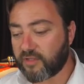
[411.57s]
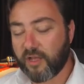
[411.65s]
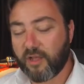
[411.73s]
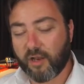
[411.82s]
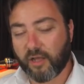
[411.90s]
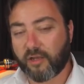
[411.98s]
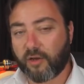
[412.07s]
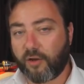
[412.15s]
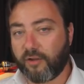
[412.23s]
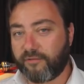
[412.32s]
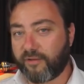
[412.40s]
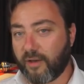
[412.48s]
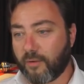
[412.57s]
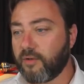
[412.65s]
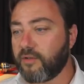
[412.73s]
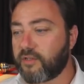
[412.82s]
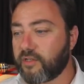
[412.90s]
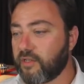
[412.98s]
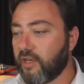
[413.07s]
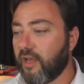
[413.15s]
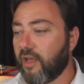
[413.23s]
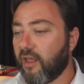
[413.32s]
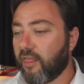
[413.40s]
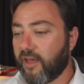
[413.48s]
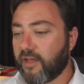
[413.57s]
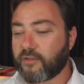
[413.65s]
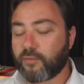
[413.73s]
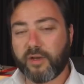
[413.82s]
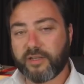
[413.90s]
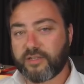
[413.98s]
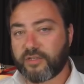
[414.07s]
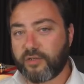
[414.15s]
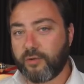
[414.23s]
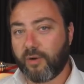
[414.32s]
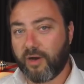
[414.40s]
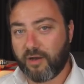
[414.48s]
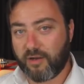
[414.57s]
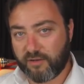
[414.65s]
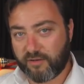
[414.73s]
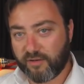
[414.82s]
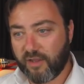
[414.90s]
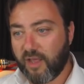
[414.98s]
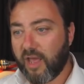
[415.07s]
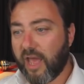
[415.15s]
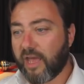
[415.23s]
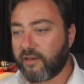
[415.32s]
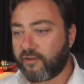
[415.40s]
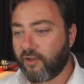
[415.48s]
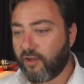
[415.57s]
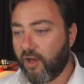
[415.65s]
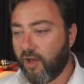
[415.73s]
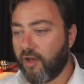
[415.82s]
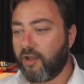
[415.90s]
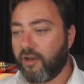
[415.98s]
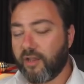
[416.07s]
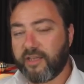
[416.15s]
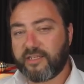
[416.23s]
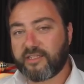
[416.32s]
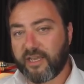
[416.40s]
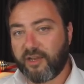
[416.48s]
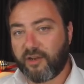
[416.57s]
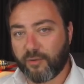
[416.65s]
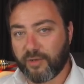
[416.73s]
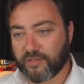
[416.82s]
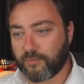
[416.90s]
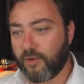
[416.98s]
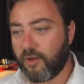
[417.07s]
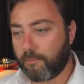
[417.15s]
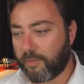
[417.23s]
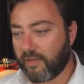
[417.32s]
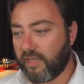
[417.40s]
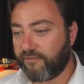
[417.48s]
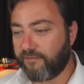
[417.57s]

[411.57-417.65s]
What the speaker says: like cauliflowers, that's why it's too hard. And her Lysenkoism, her belief, her